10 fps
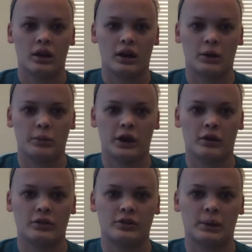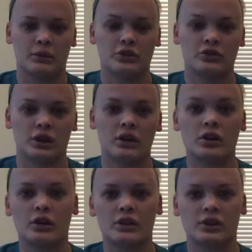And parents demonstrate
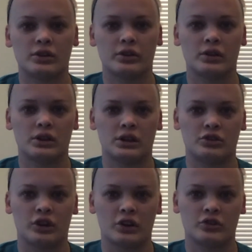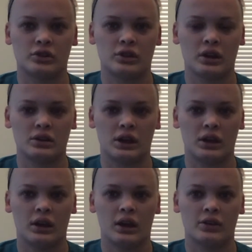correct insulin injection
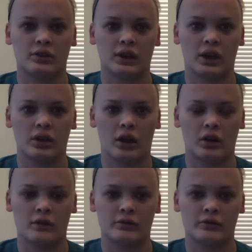technique and state they are